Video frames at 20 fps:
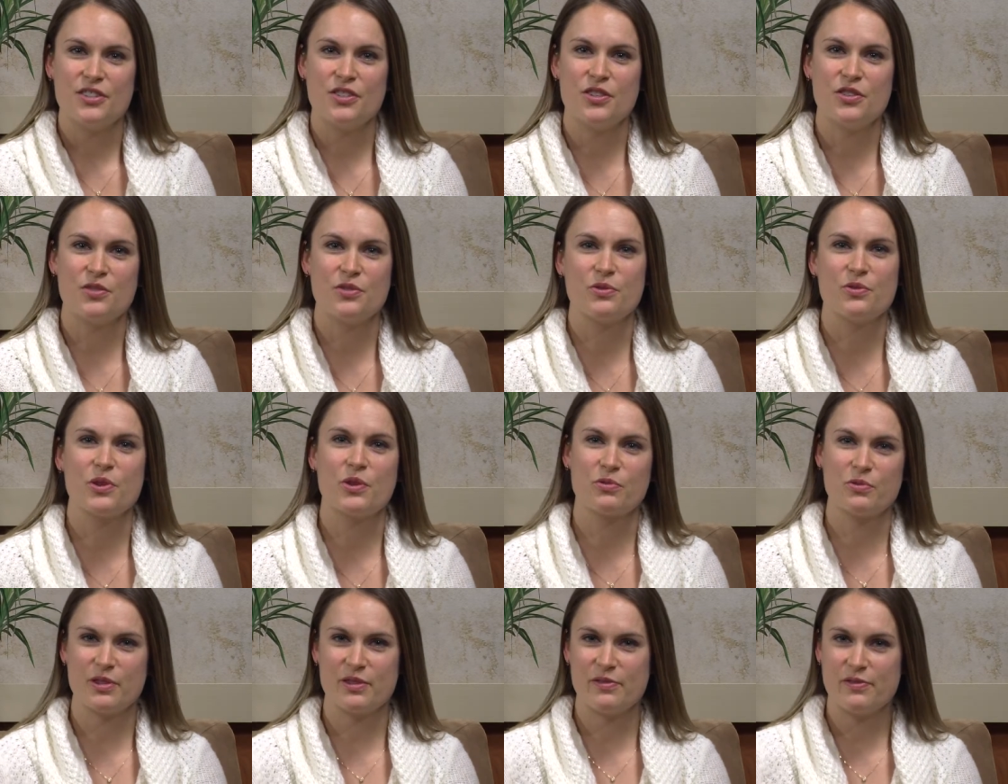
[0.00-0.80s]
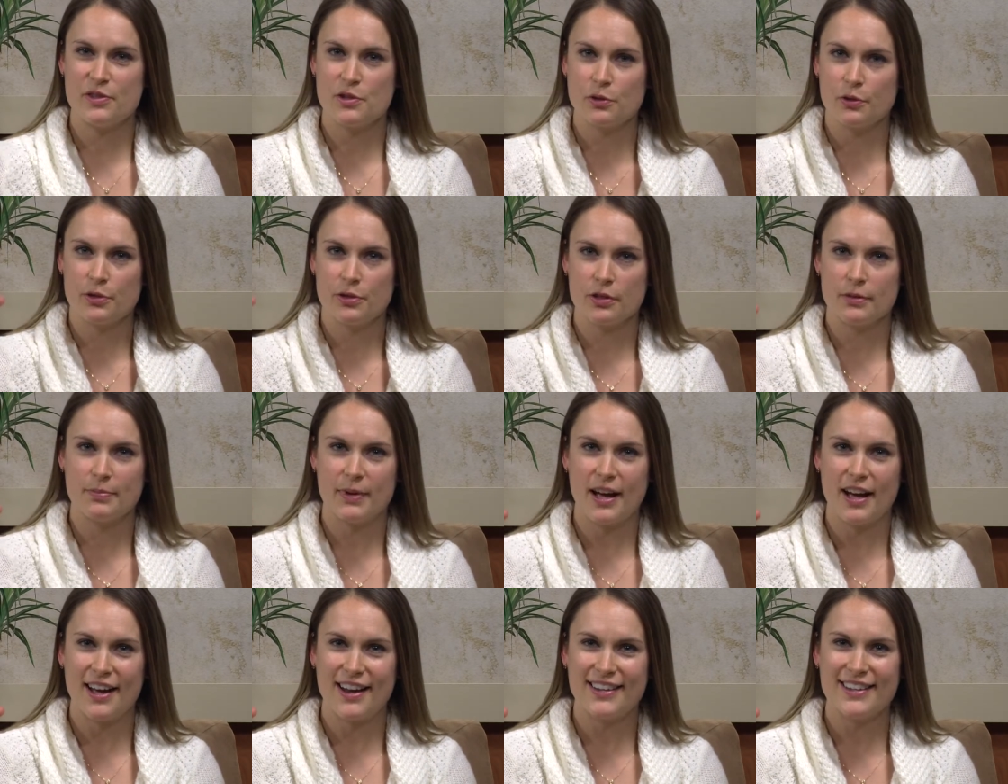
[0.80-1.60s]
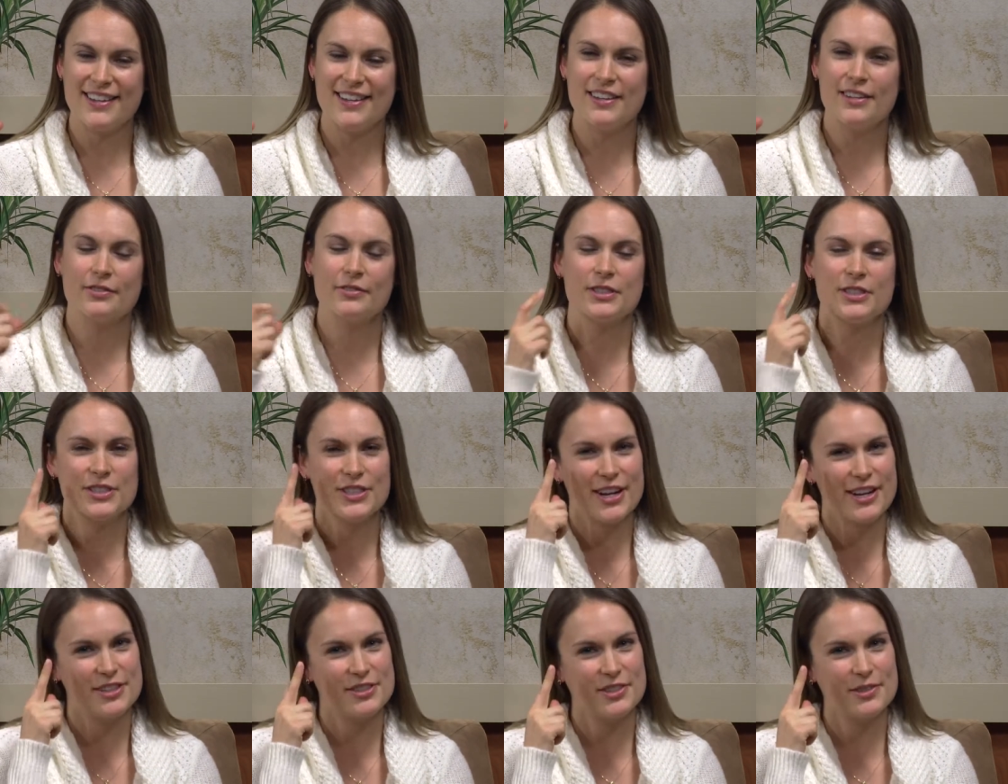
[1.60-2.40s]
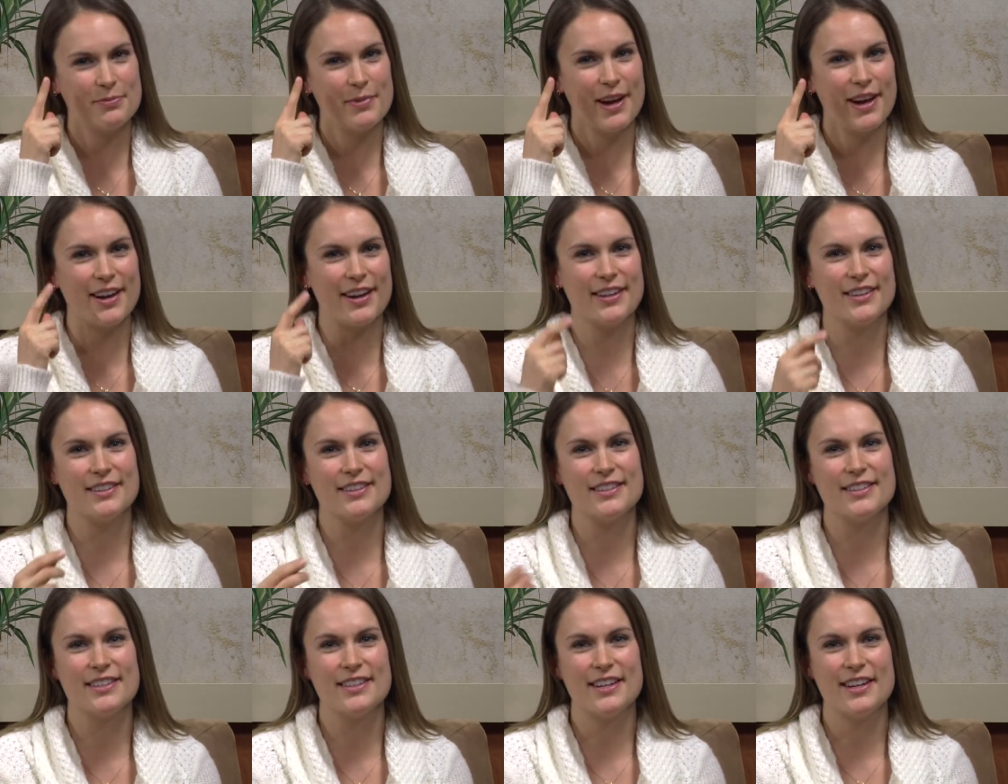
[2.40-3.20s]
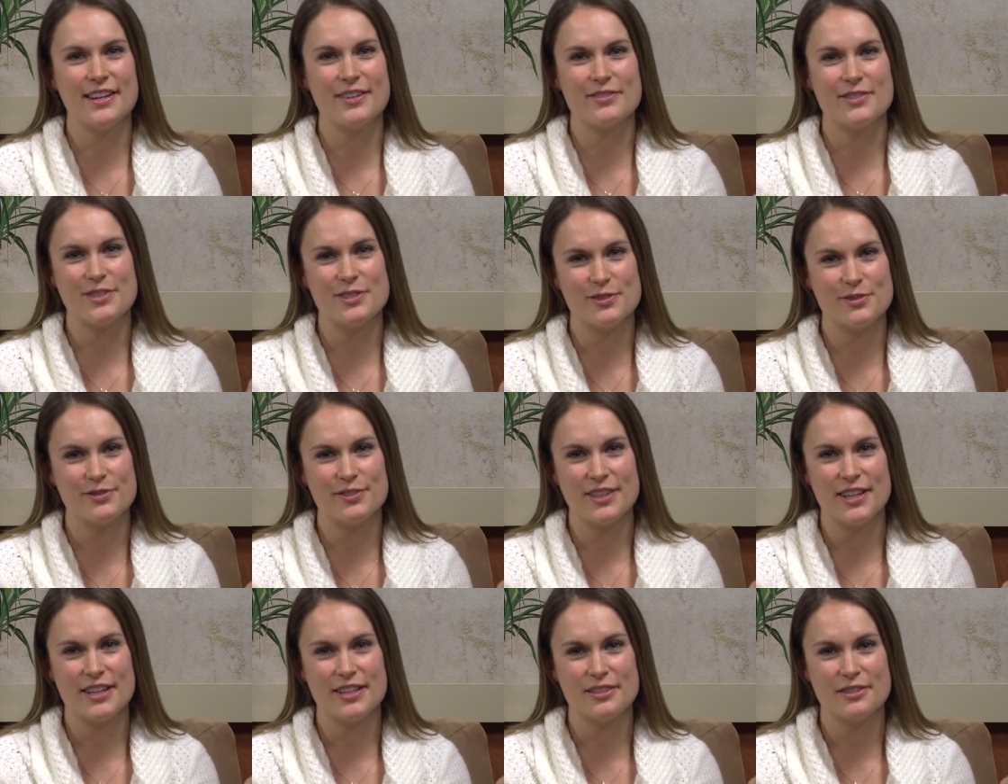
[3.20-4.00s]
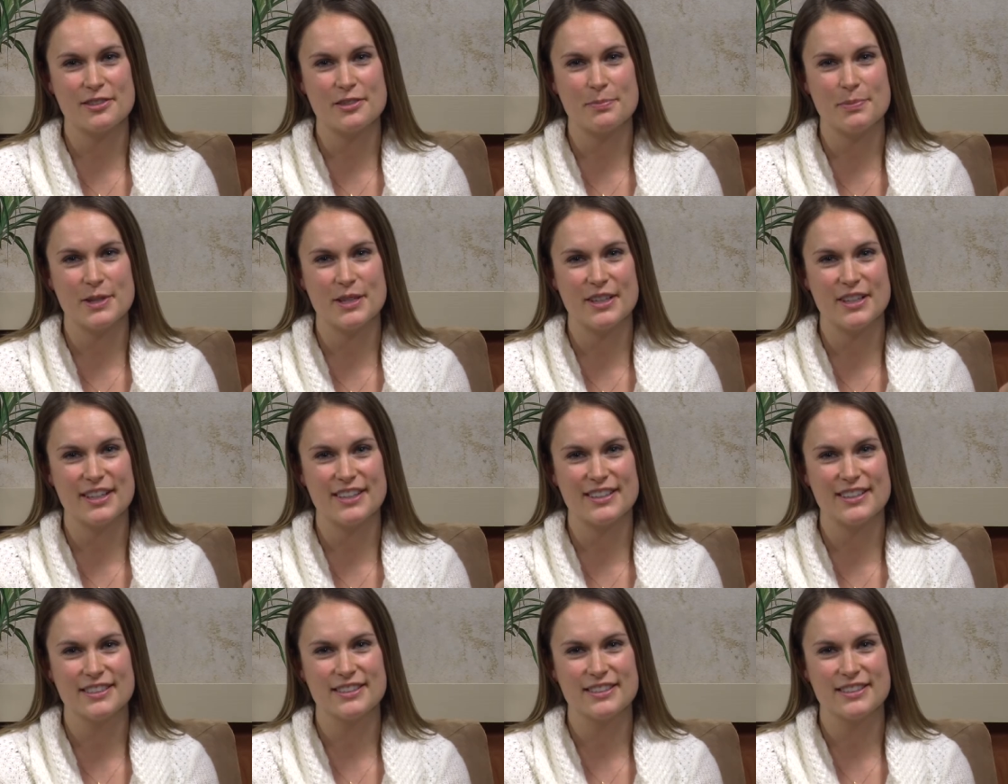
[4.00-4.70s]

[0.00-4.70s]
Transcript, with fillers: to refuel your body, recharge your mind, and rejuvenate your spirit.